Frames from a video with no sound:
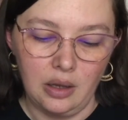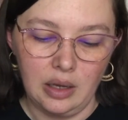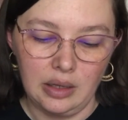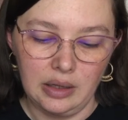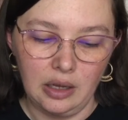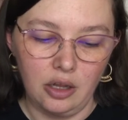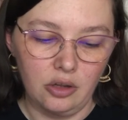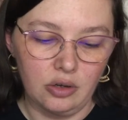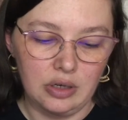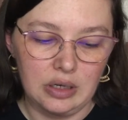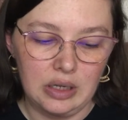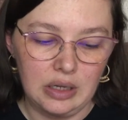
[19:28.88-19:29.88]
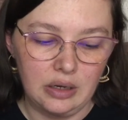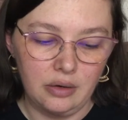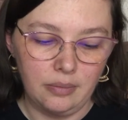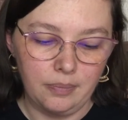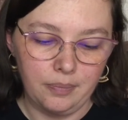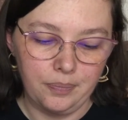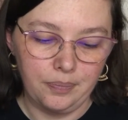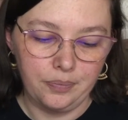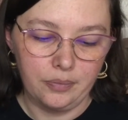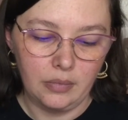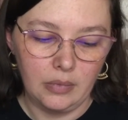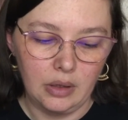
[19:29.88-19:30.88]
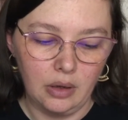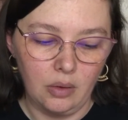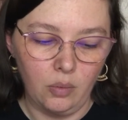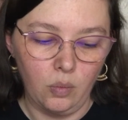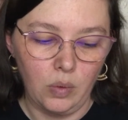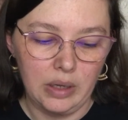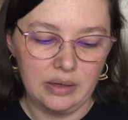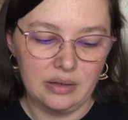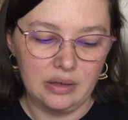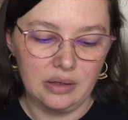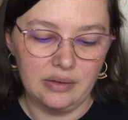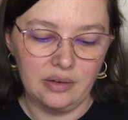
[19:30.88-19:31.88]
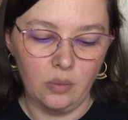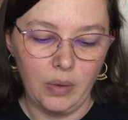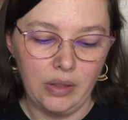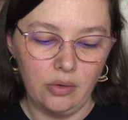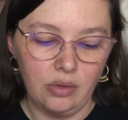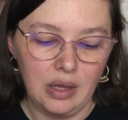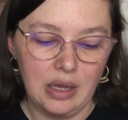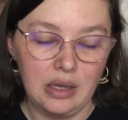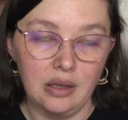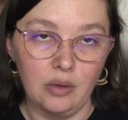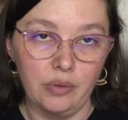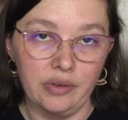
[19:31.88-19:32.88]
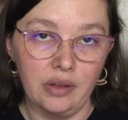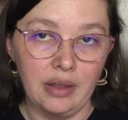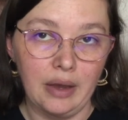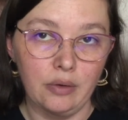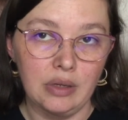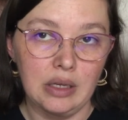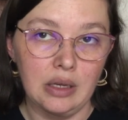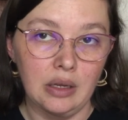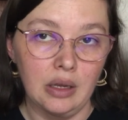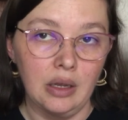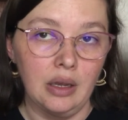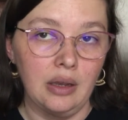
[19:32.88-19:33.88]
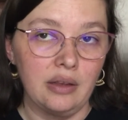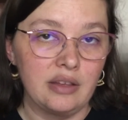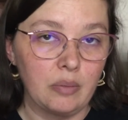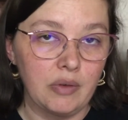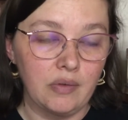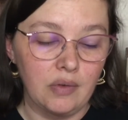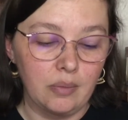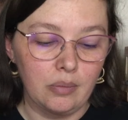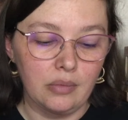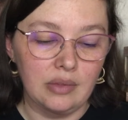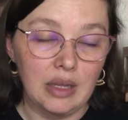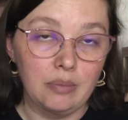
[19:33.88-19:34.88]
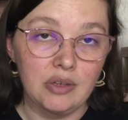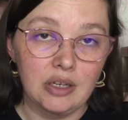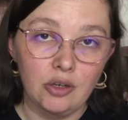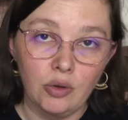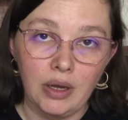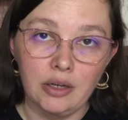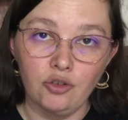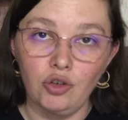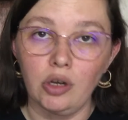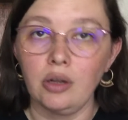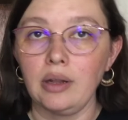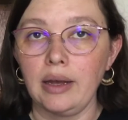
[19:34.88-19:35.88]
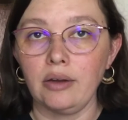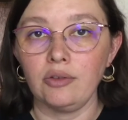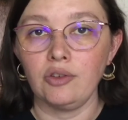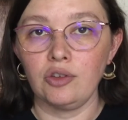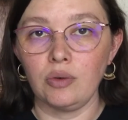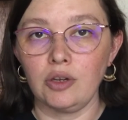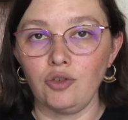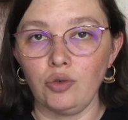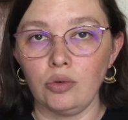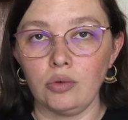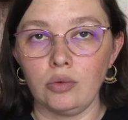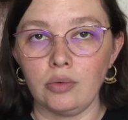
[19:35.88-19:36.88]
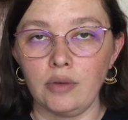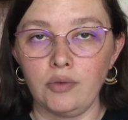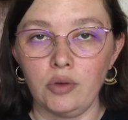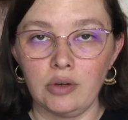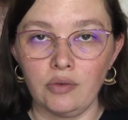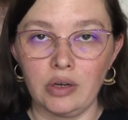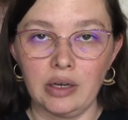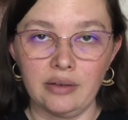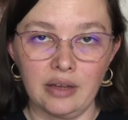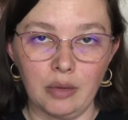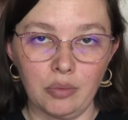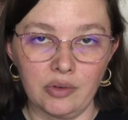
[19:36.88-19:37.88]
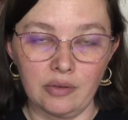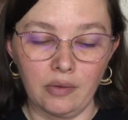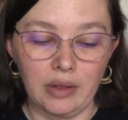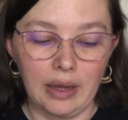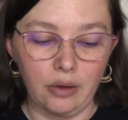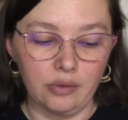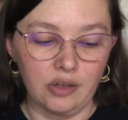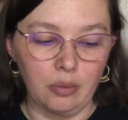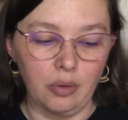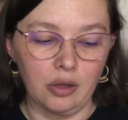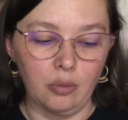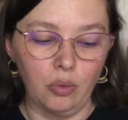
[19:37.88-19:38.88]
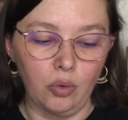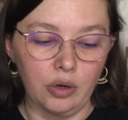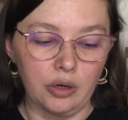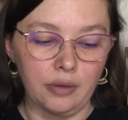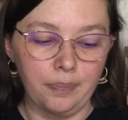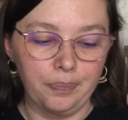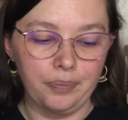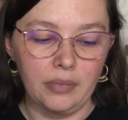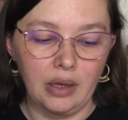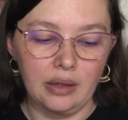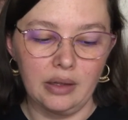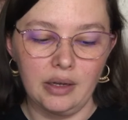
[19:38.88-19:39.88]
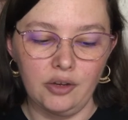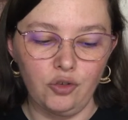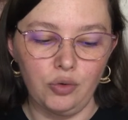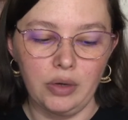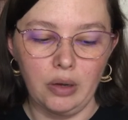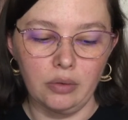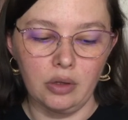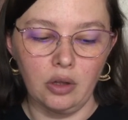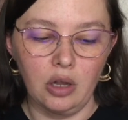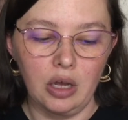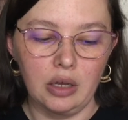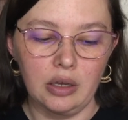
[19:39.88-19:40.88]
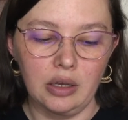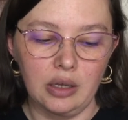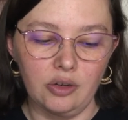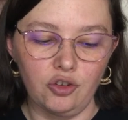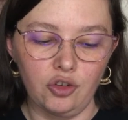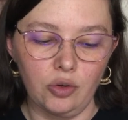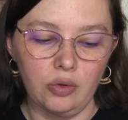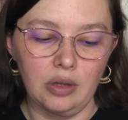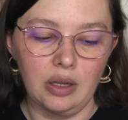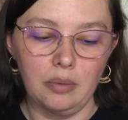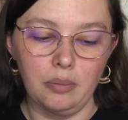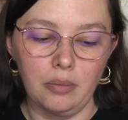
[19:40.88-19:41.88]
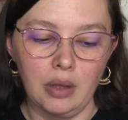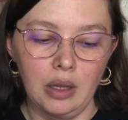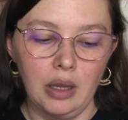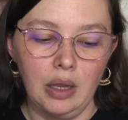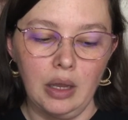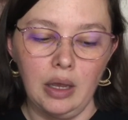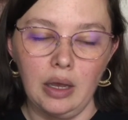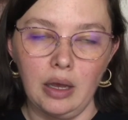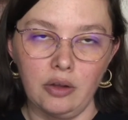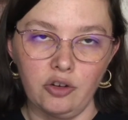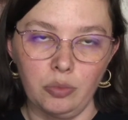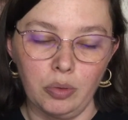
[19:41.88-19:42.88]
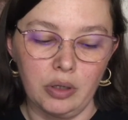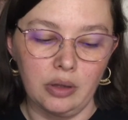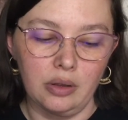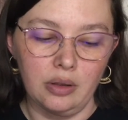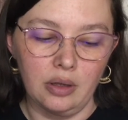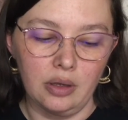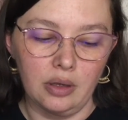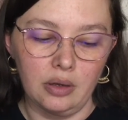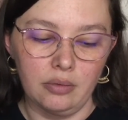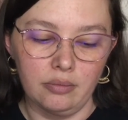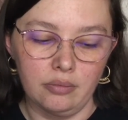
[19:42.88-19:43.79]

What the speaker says: and they colored it in. What is the weather like? It was cloudy. Some of them didn't know how to draw clouds, so I drew a few different examples of clouds up on the board. And then I drew out the clock and showed them how to put the